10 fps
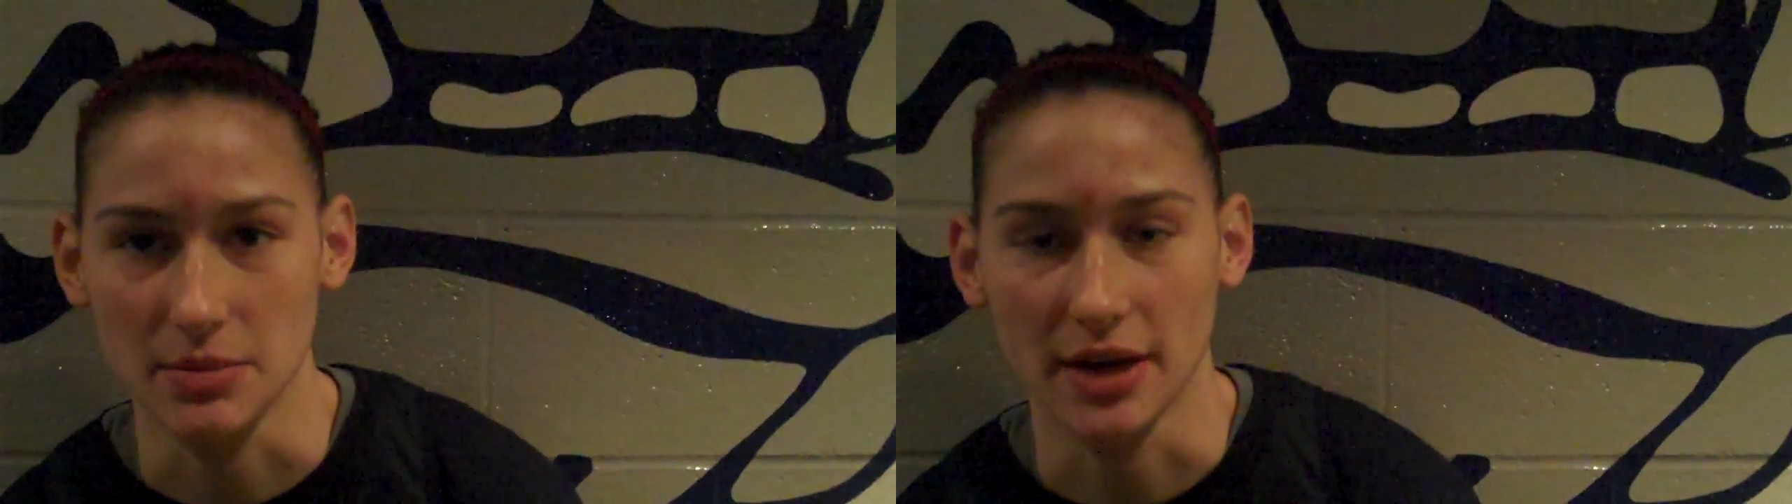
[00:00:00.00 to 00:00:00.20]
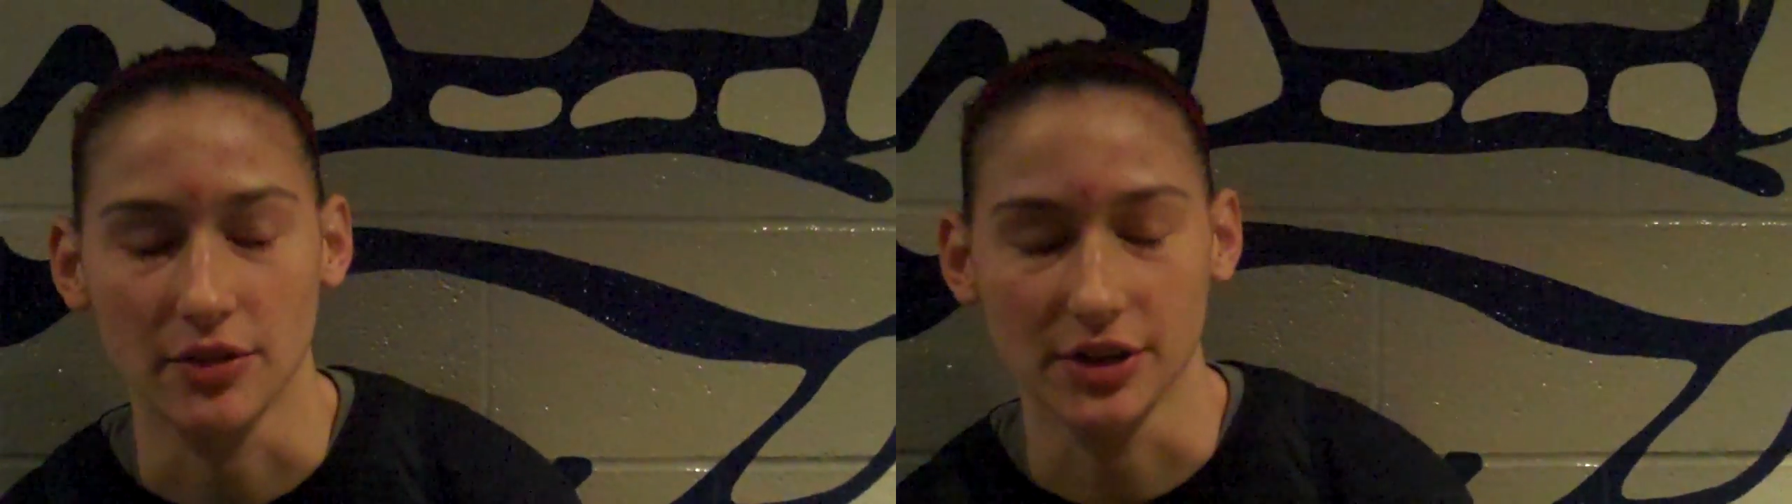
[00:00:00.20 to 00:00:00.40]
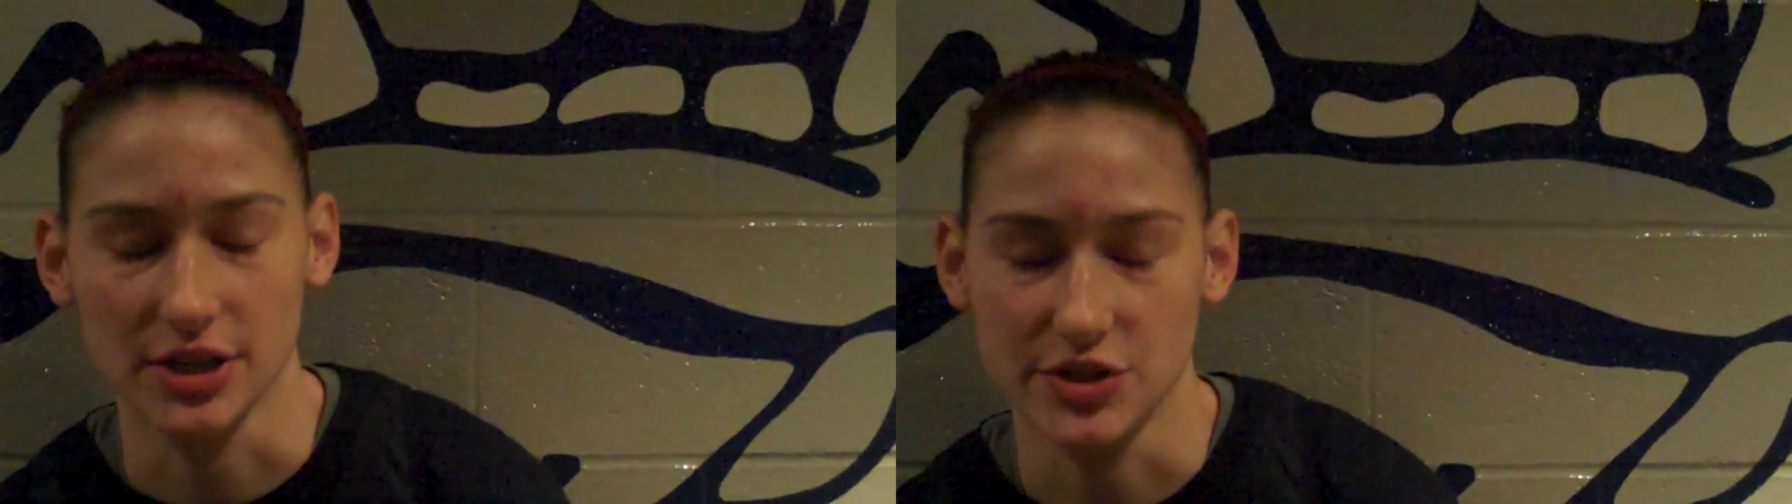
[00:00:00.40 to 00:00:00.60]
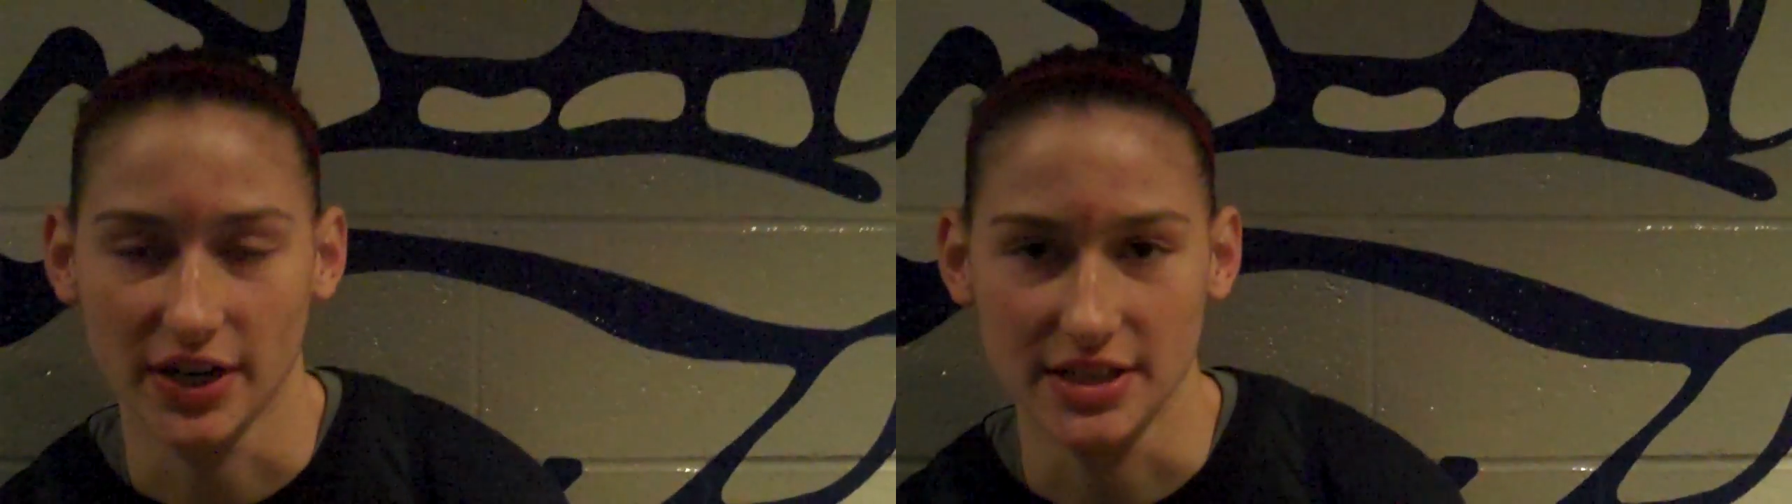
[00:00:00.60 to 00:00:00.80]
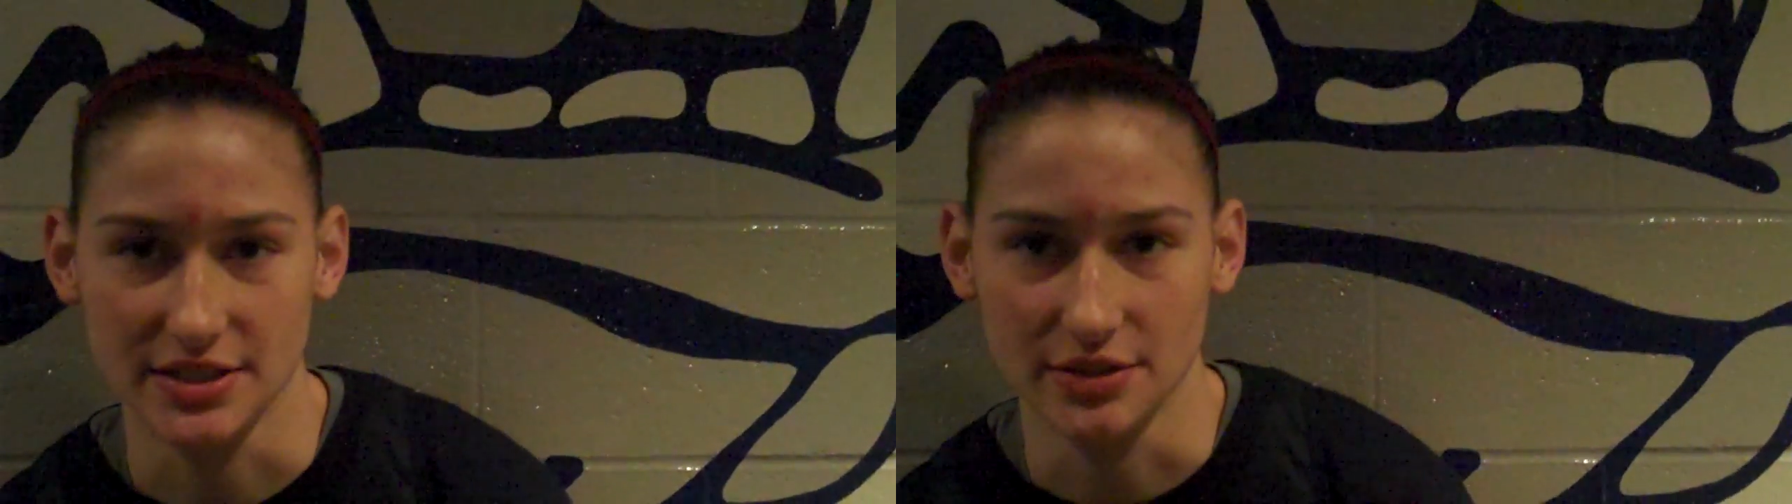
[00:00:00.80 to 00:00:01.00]
I know they're going to
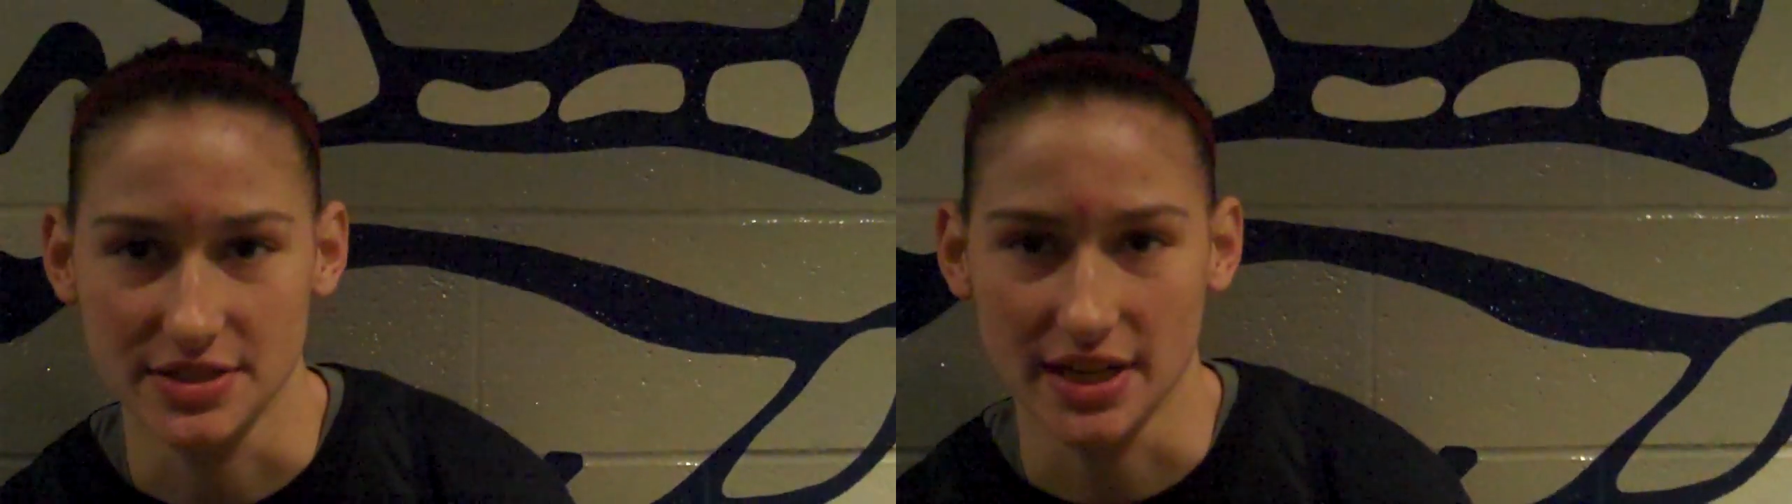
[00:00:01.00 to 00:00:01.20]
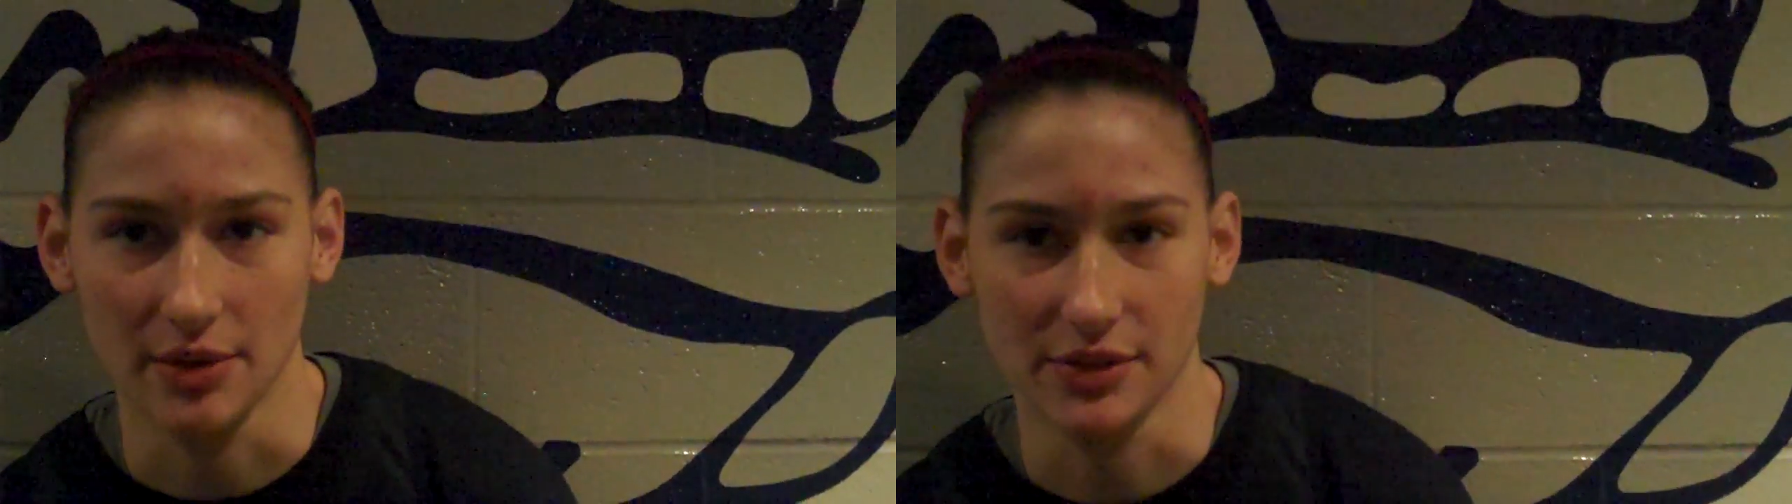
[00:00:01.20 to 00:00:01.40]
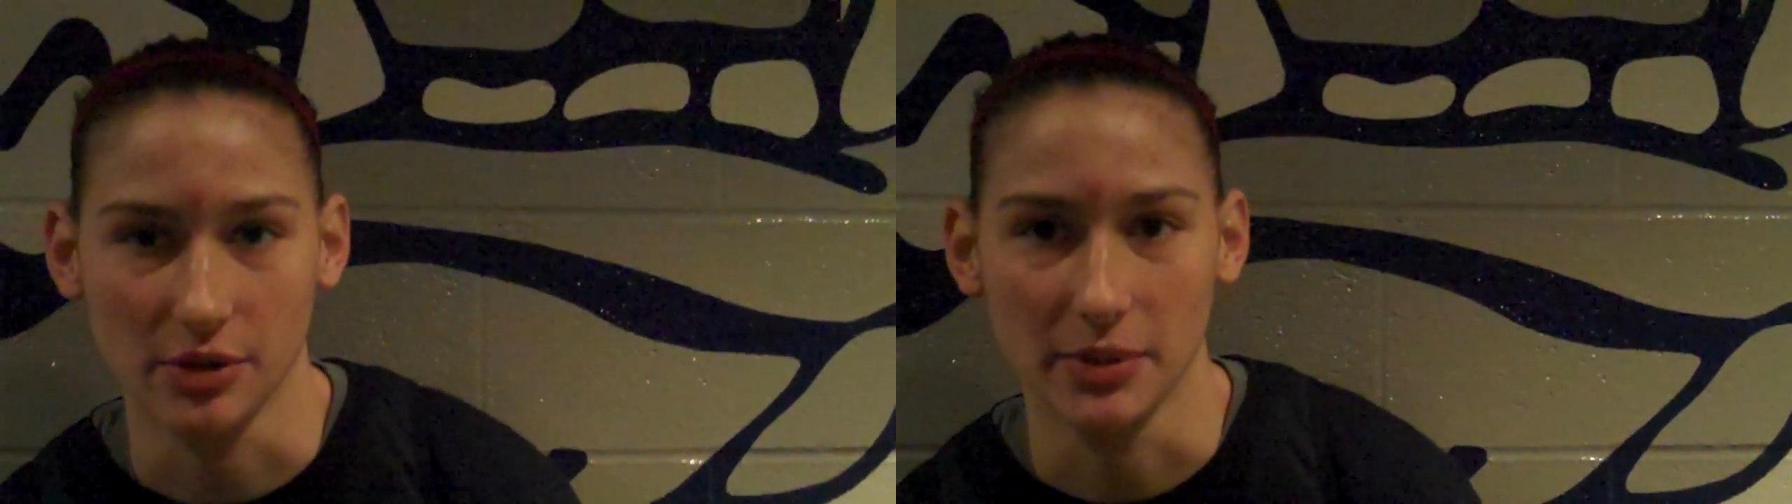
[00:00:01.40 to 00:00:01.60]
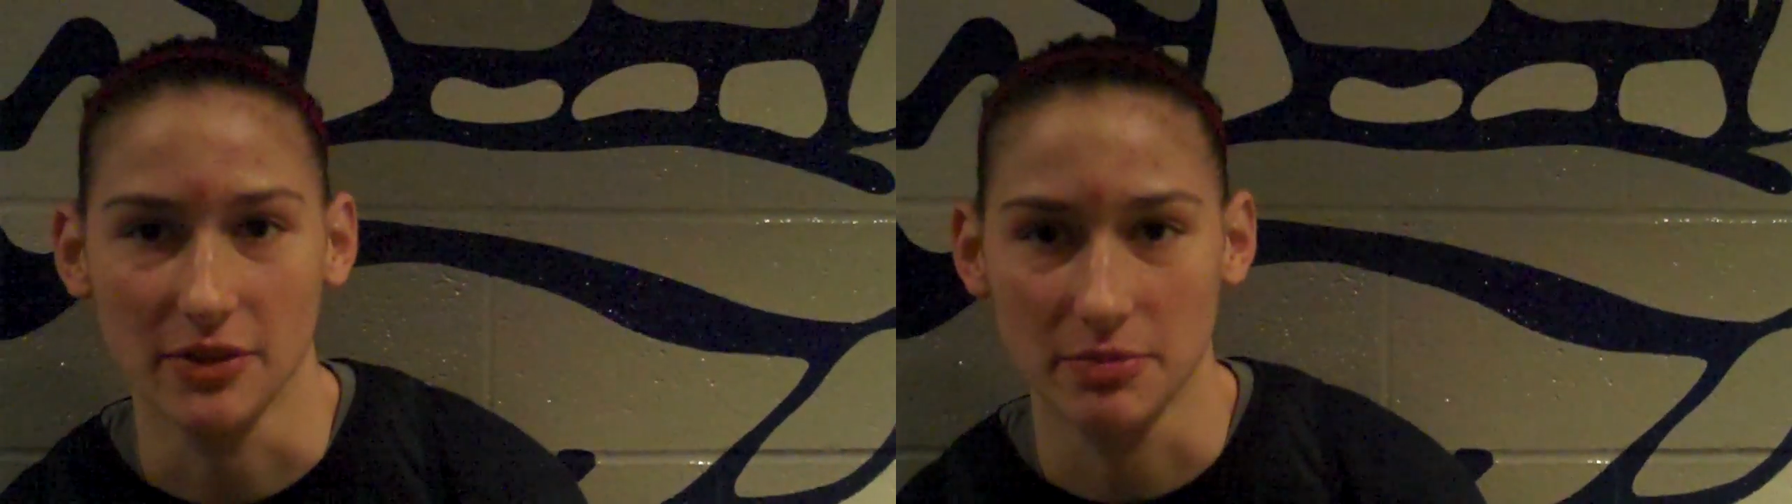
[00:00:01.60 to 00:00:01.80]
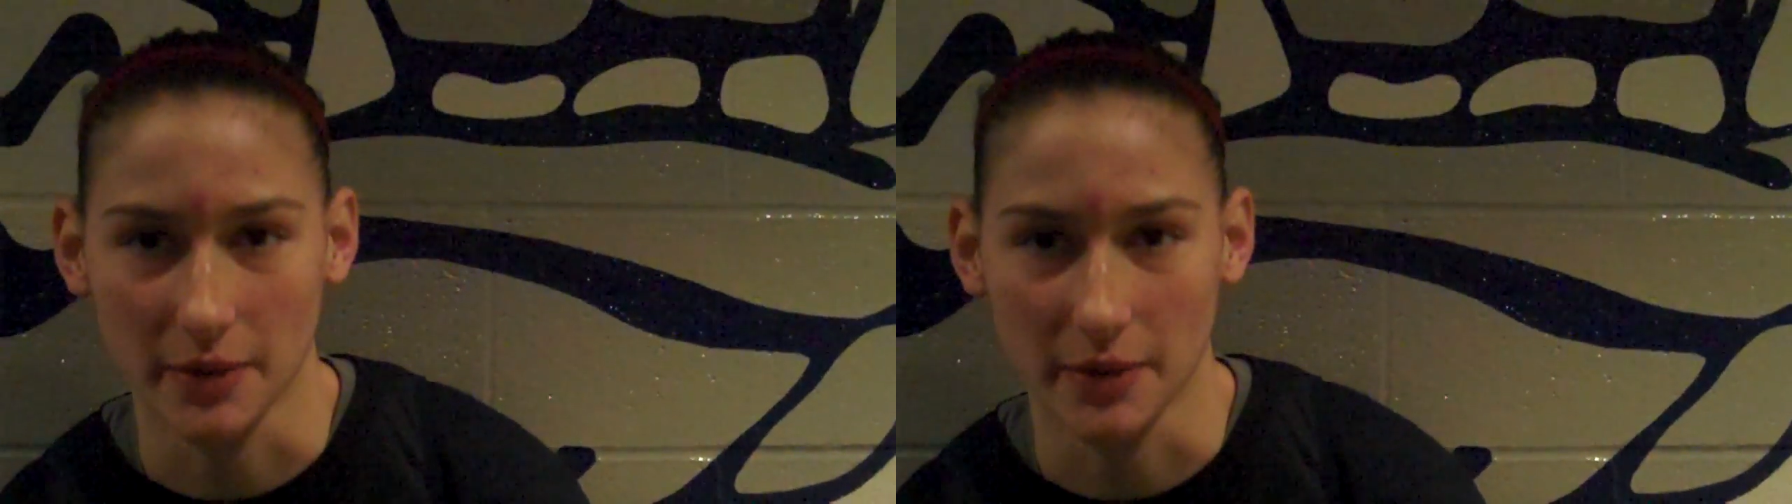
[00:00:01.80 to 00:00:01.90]
try and slow us down with a little bit of